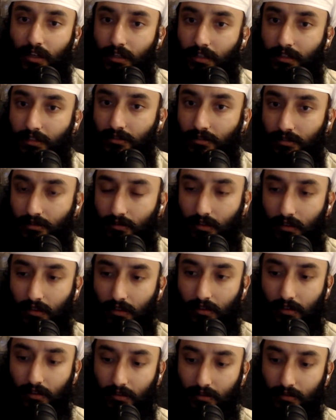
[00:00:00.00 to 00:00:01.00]
is
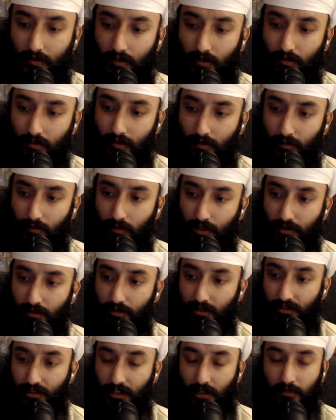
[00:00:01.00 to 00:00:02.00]
uh, we do
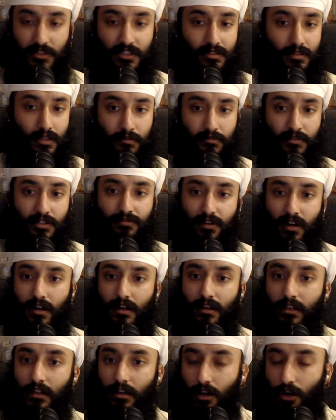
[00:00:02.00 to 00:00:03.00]
a Japji Sahib
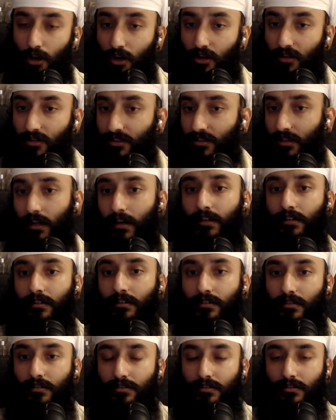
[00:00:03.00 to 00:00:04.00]
Divarni alongside
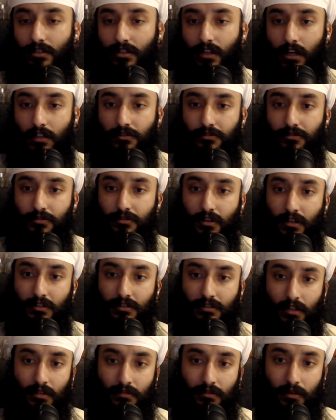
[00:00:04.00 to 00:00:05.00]
the Sri Ad Guru Granth
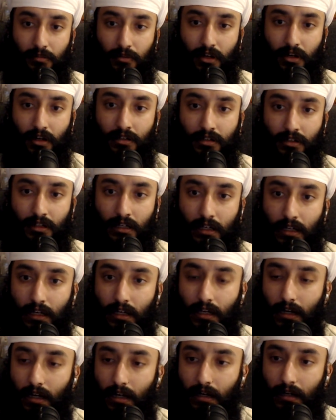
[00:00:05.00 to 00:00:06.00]
Sahib part.
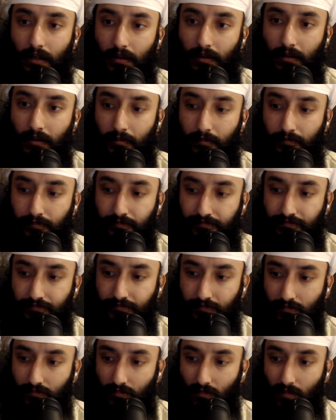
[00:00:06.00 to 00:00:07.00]
Um,
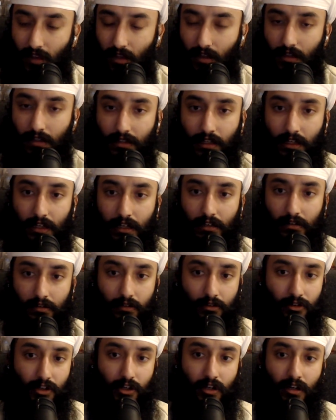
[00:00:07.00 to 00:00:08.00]
and they're
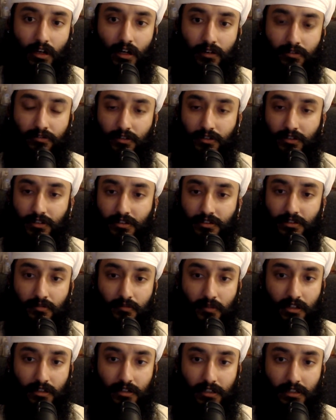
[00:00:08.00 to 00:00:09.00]
looking after the
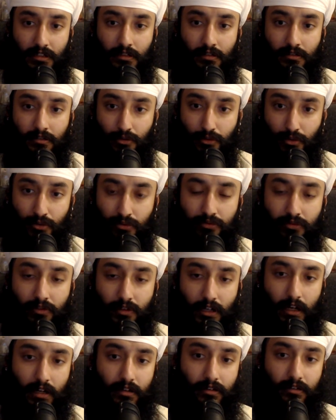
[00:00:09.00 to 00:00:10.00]
Samagri Tuf
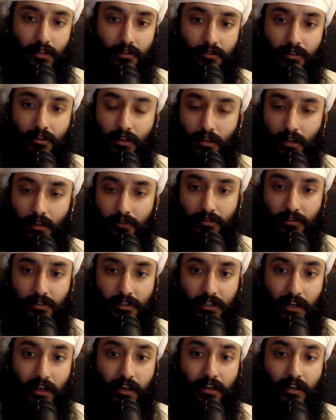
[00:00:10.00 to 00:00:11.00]
and they're looking after the
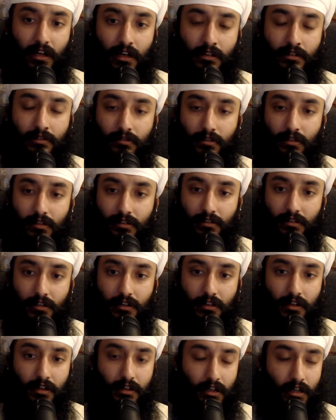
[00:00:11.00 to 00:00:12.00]
Gita. And the
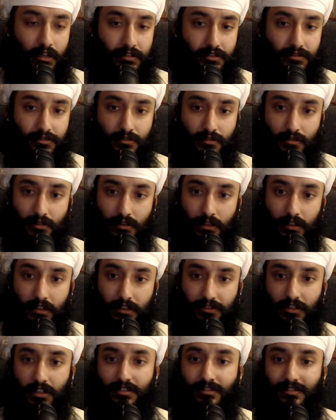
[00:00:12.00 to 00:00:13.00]
Gita is uh,
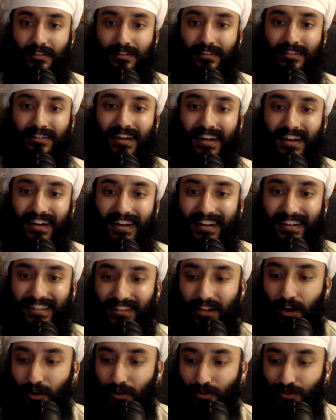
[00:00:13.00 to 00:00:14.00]
essentially
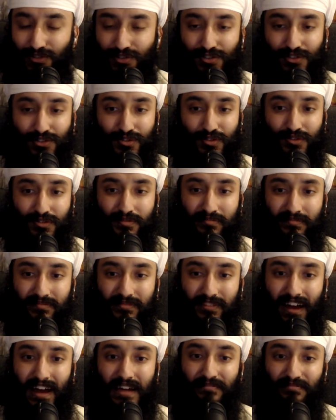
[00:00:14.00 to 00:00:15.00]
the old school
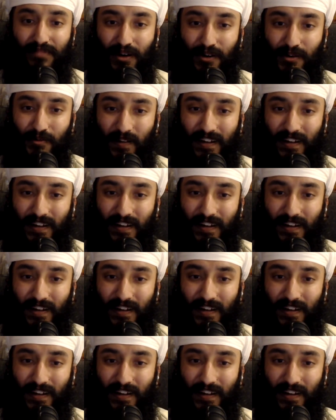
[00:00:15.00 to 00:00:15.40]
light bulb